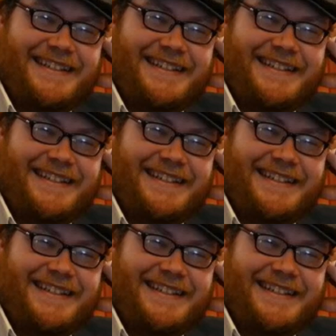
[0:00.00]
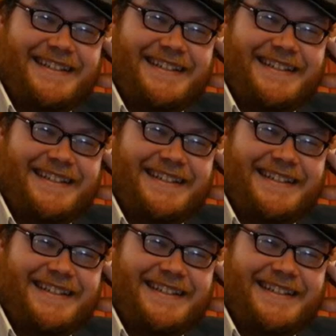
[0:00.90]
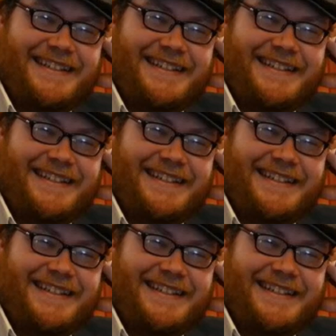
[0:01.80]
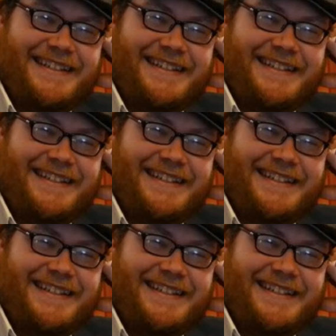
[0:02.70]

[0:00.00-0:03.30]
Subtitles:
(no lip movement)